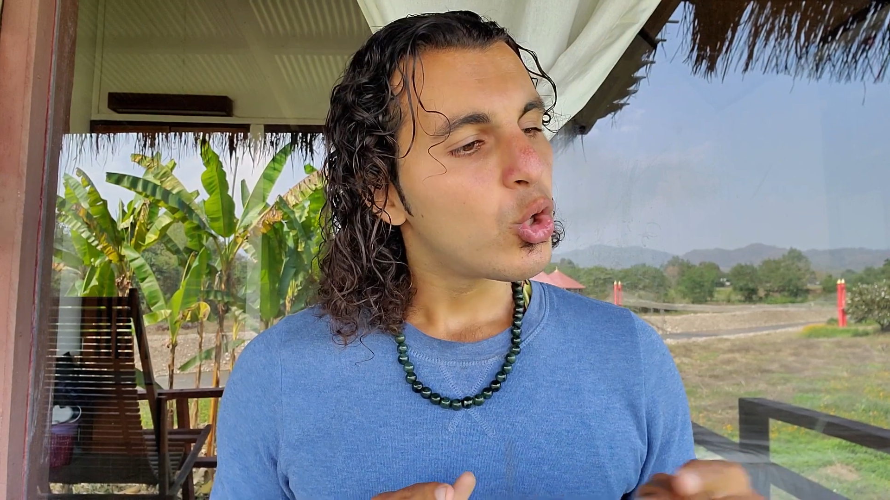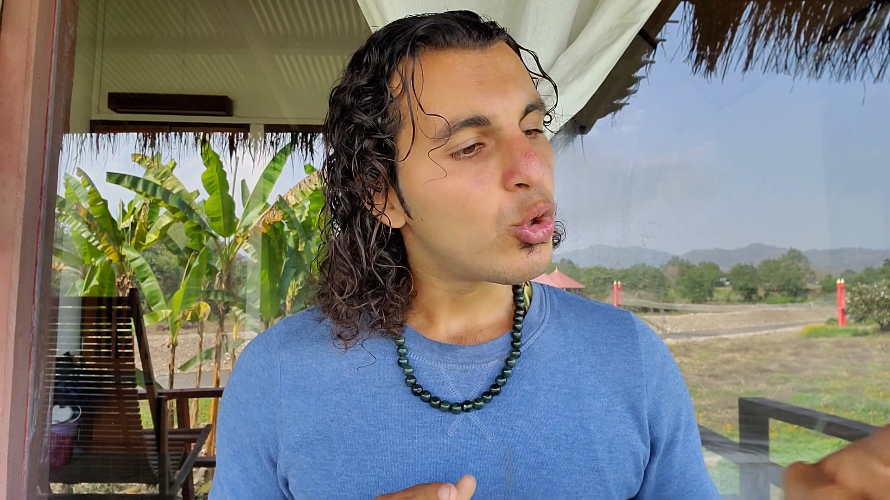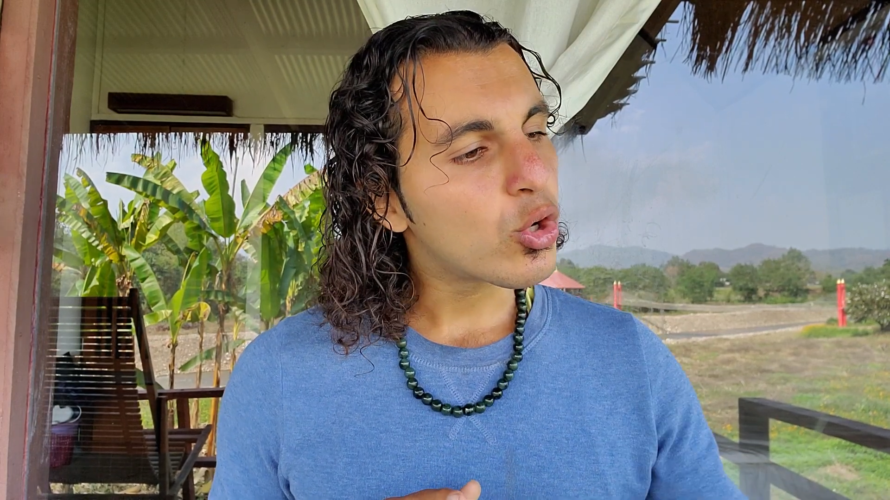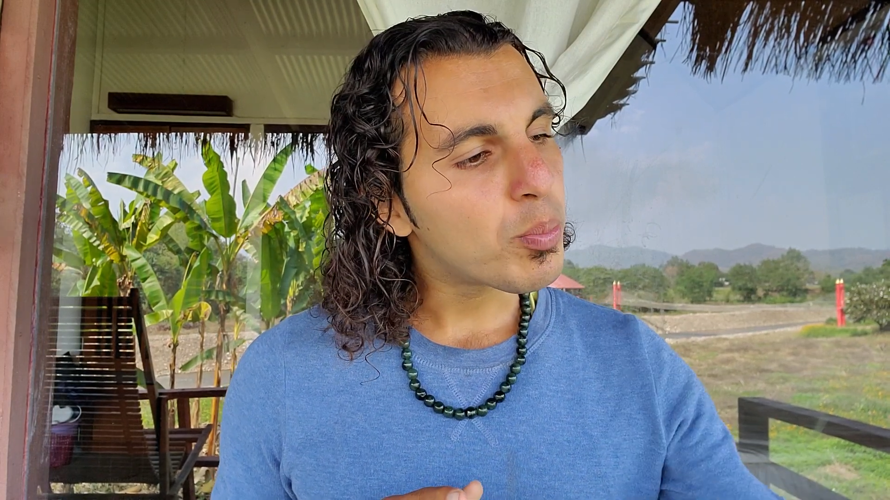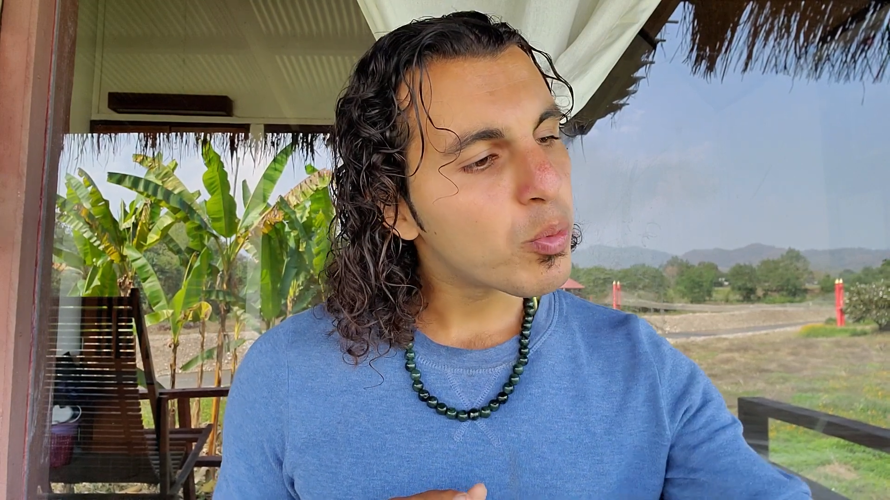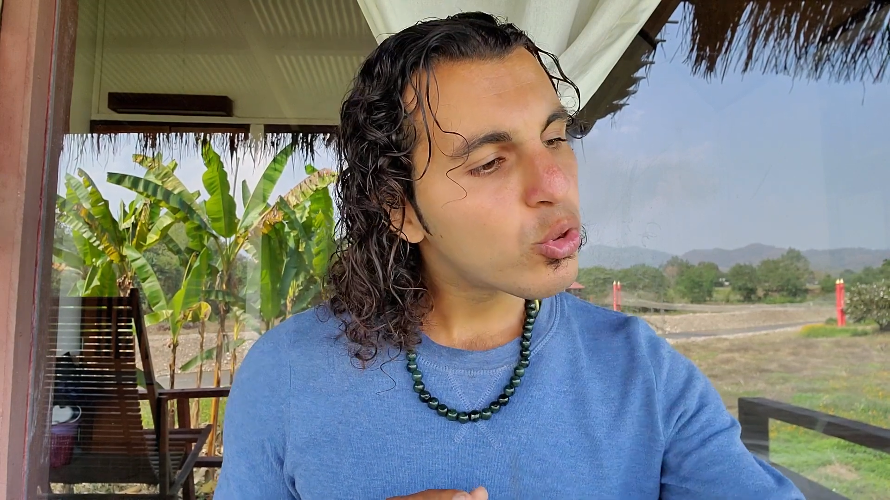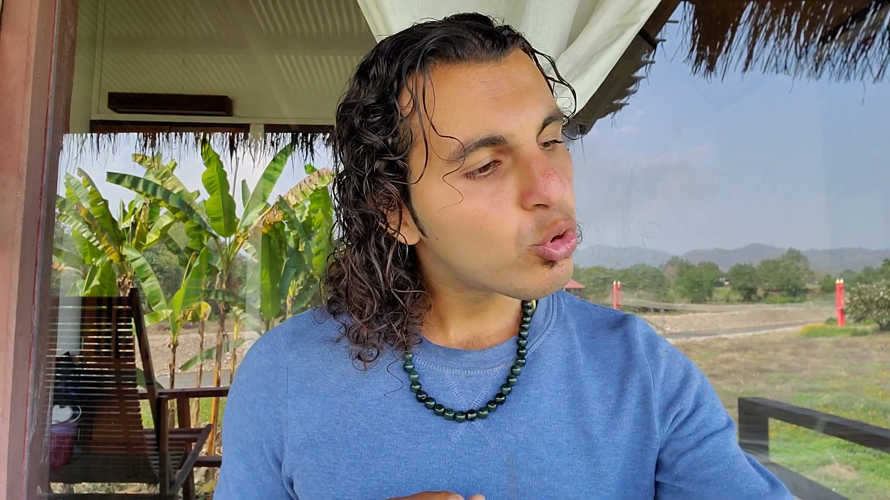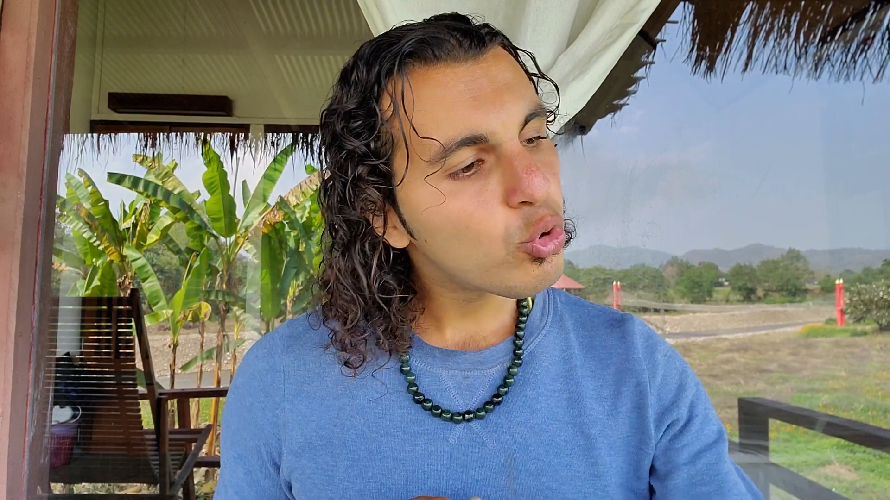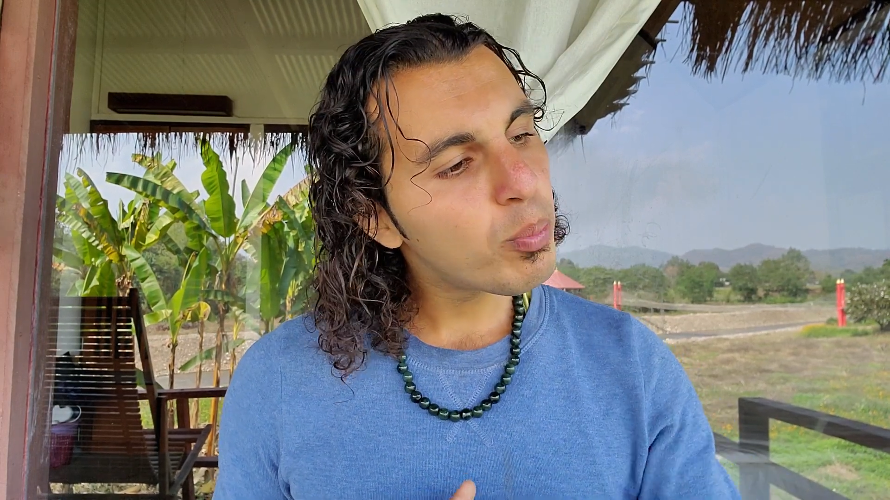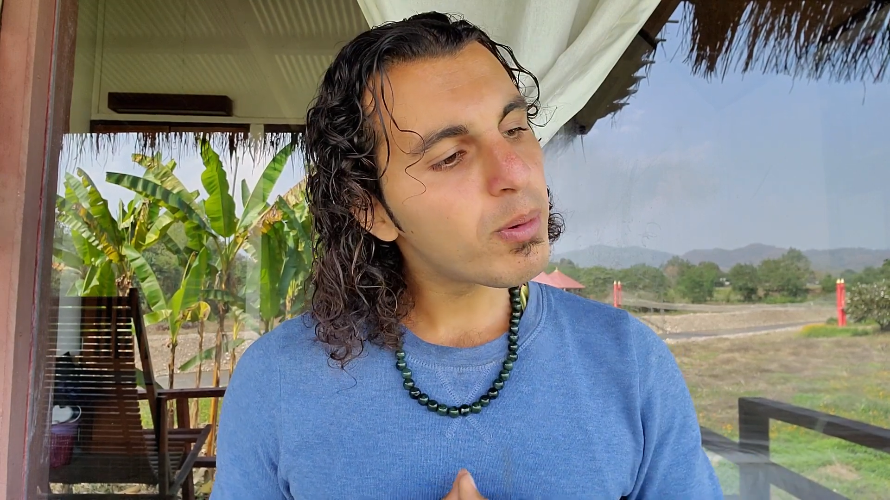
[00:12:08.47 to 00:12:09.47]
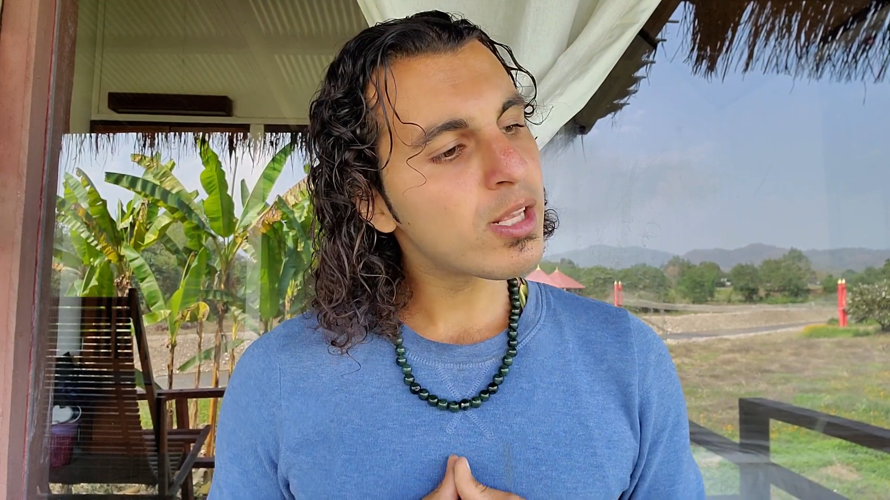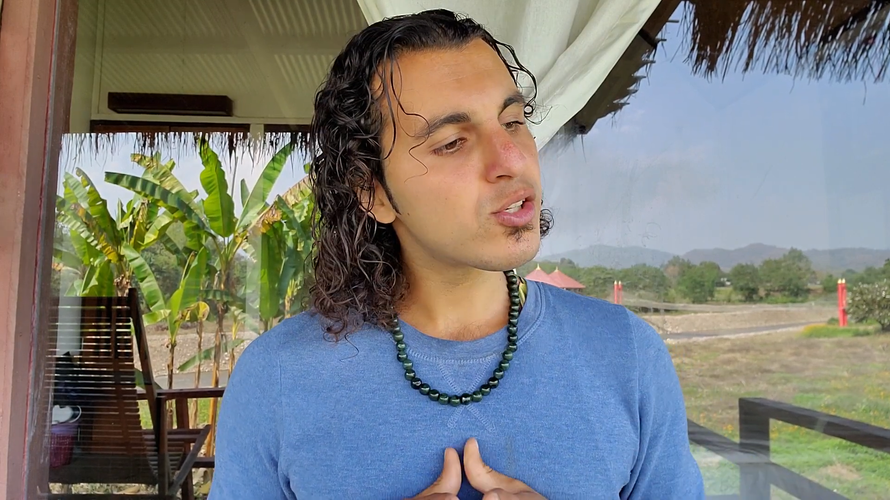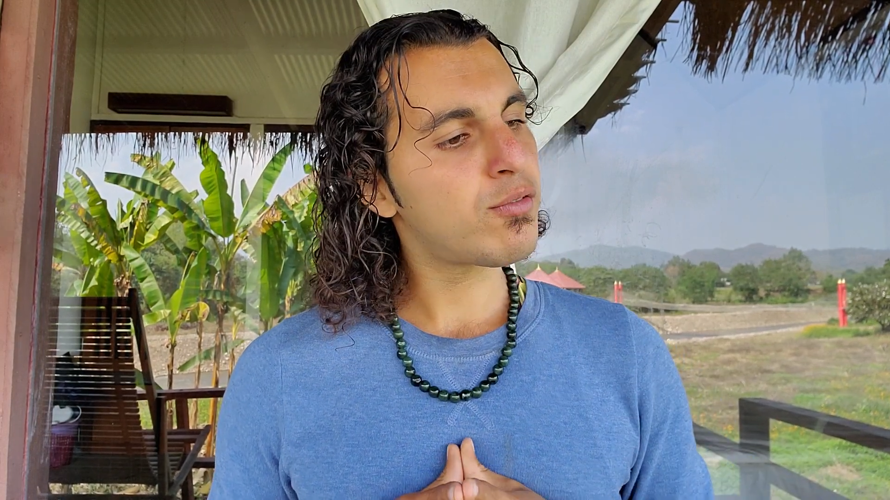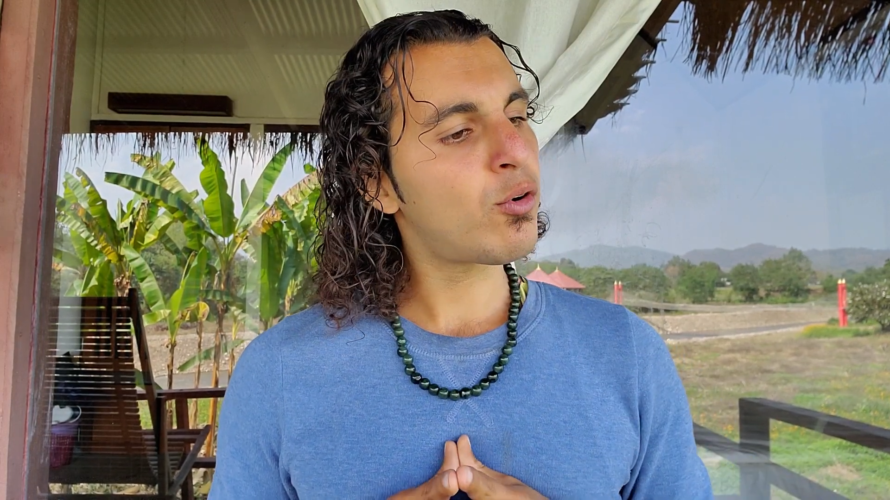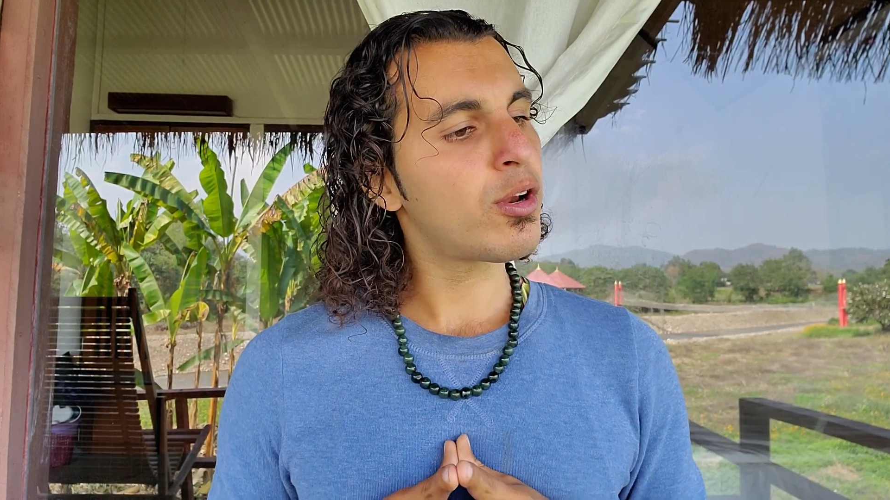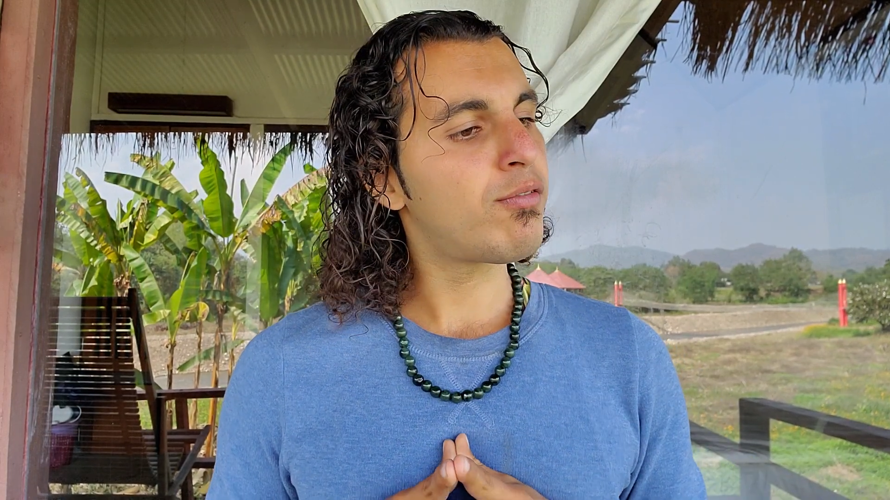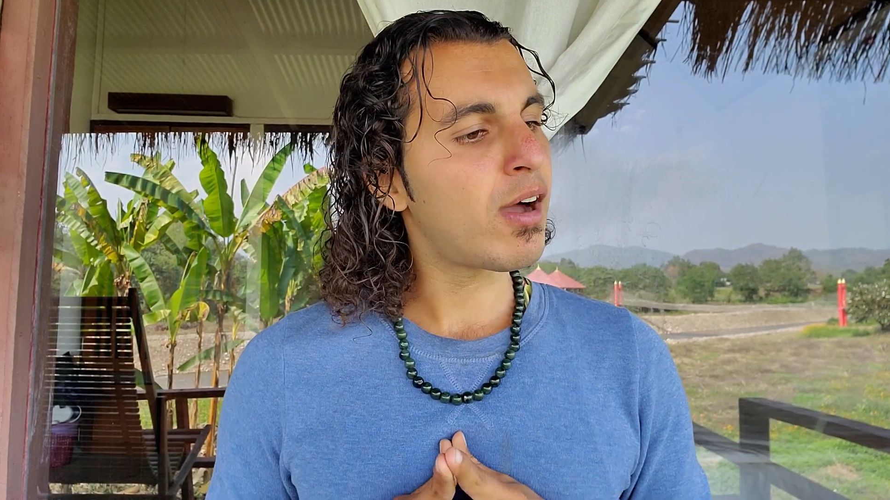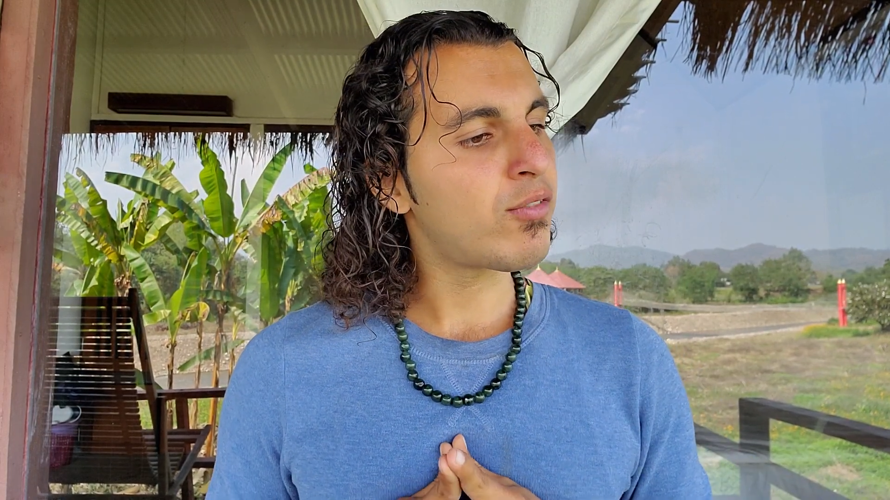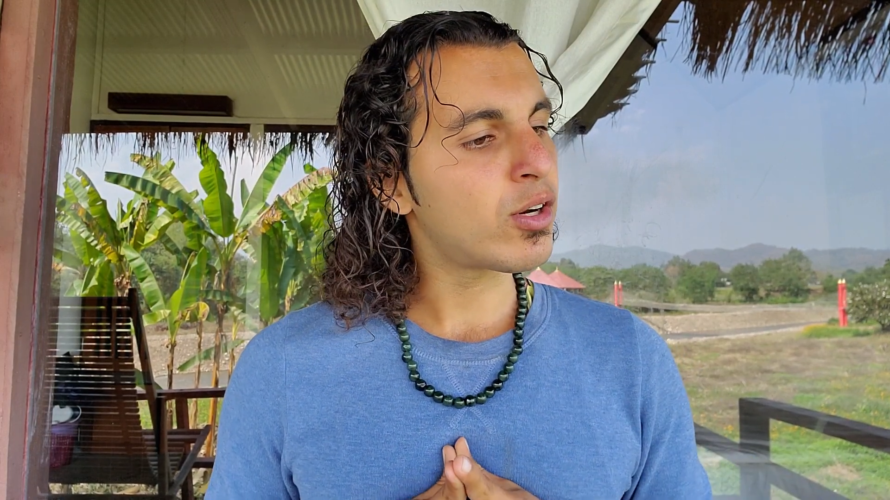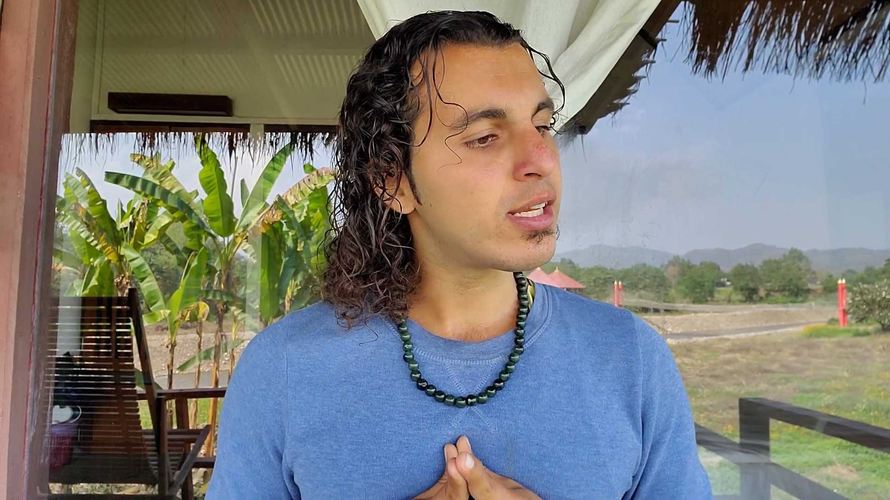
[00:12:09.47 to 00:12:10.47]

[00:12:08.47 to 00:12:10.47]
you could put two plates of 45 on